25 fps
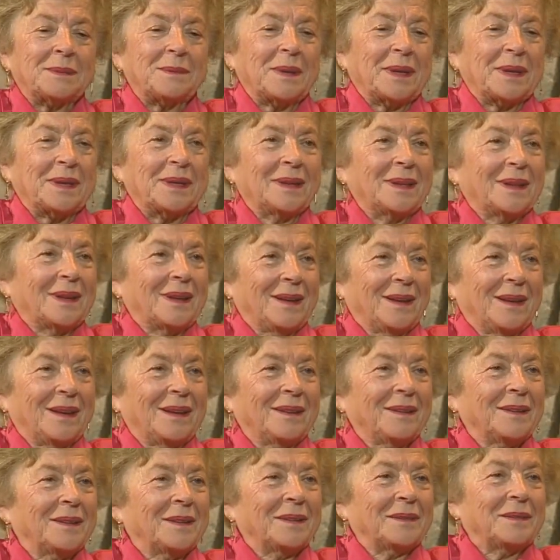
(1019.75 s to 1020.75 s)
but it
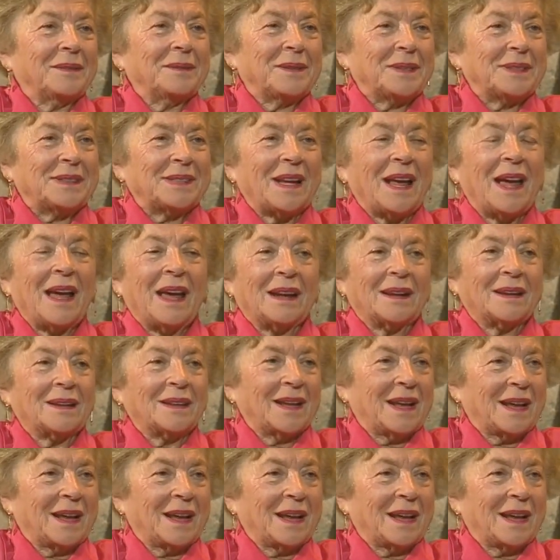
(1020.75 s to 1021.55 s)
was hard,